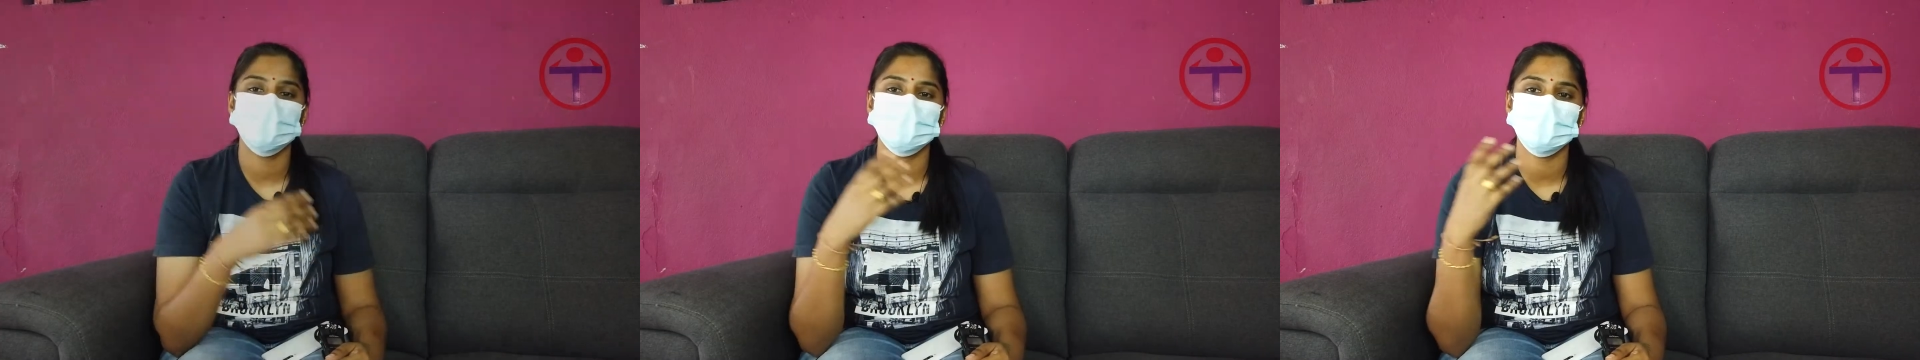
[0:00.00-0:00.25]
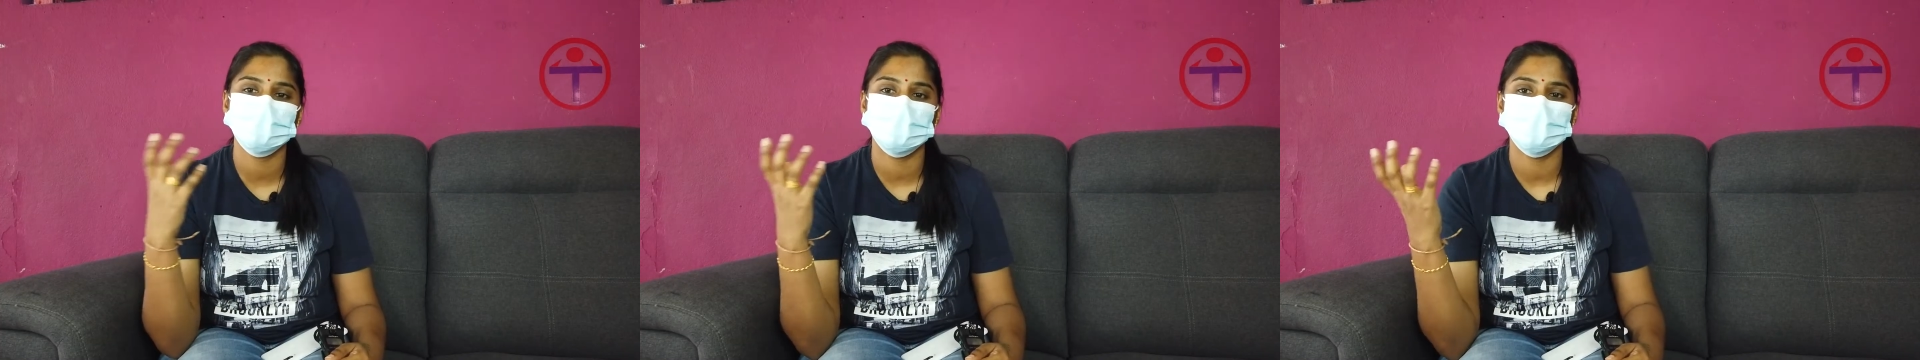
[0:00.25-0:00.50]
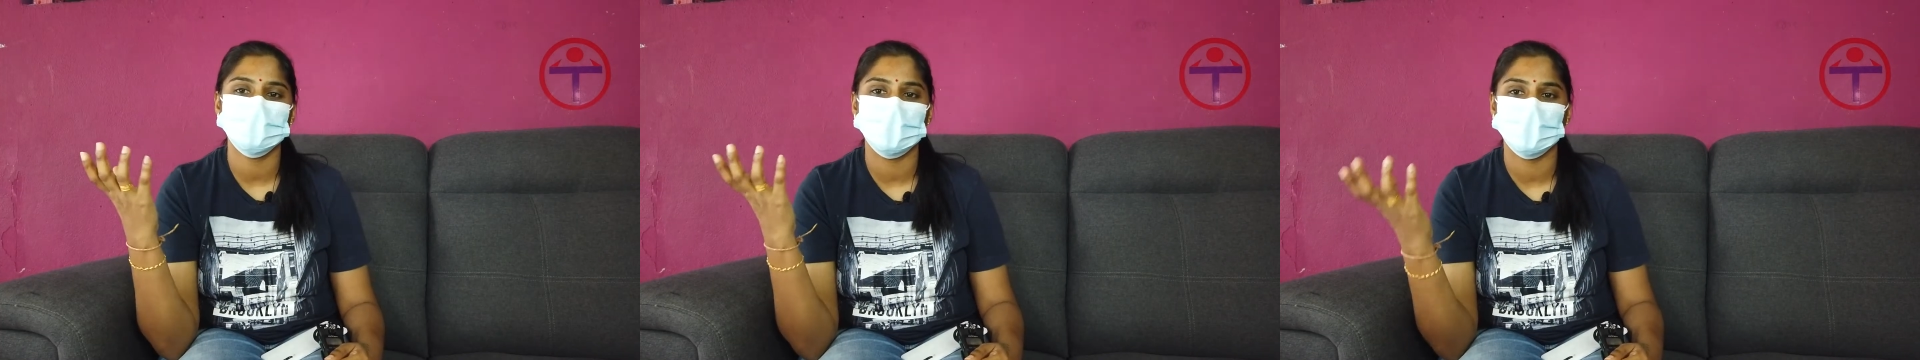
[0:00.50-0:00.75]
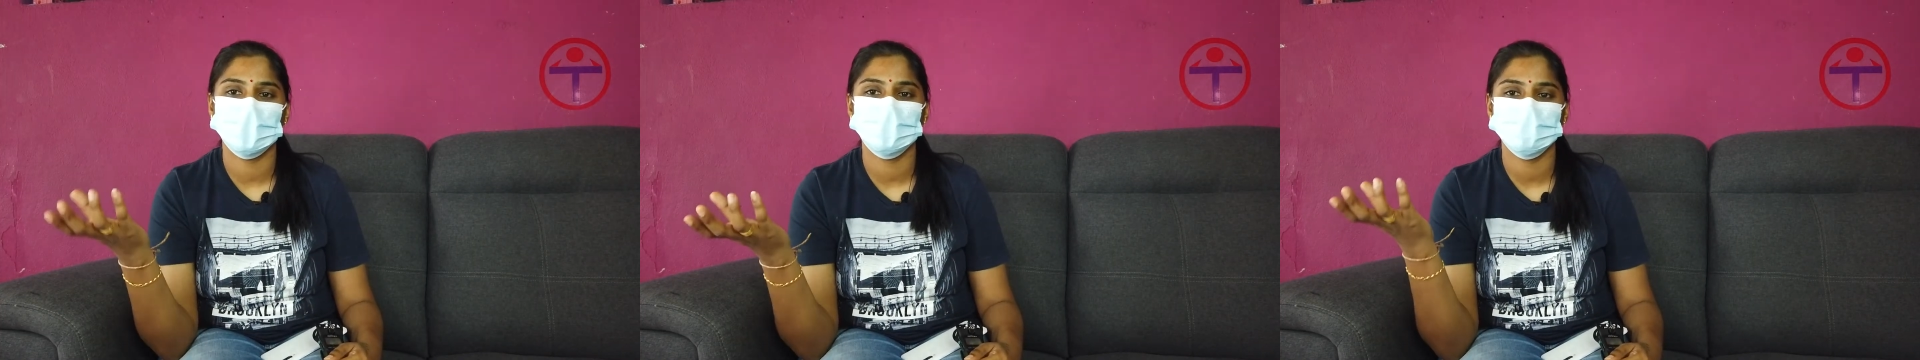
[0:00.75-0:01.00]
people from the
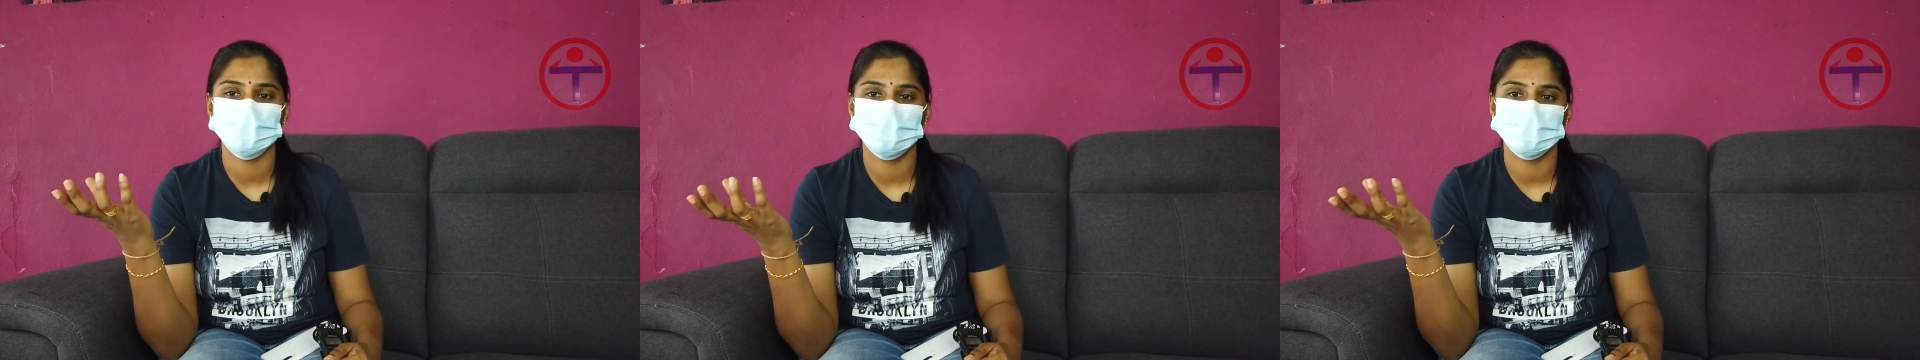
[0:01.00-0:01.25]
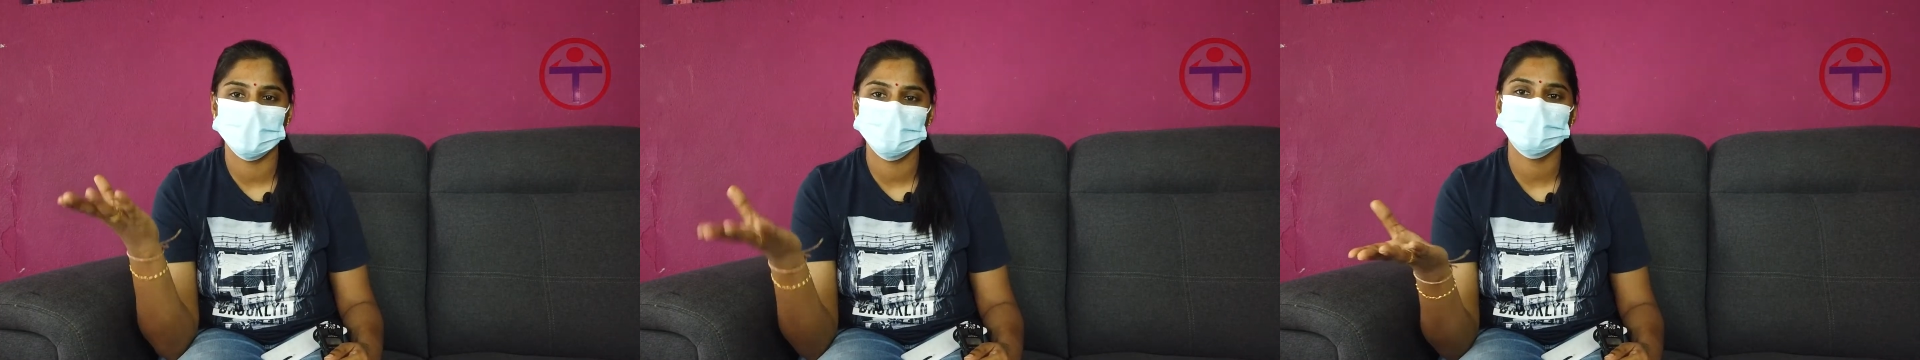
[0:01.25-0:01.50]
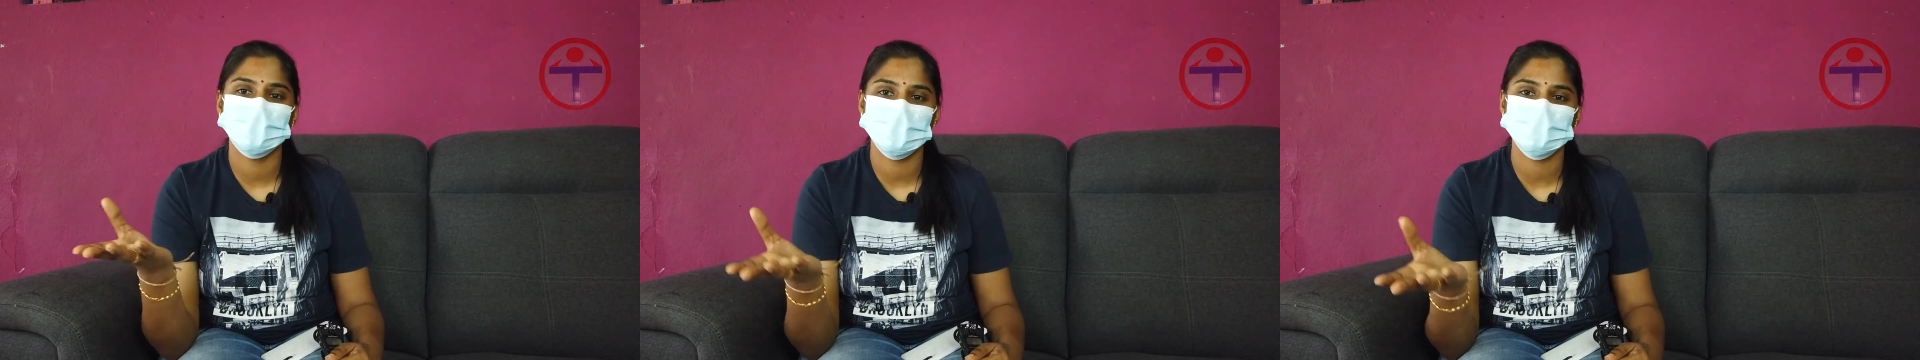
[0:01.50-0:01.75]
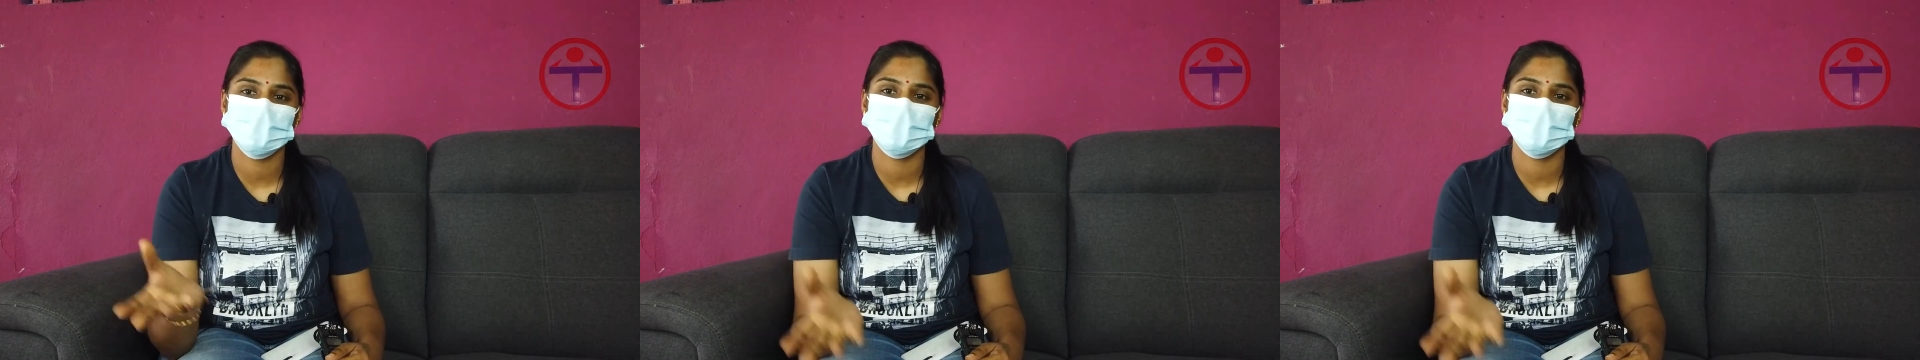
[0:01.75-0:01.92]
high, the main place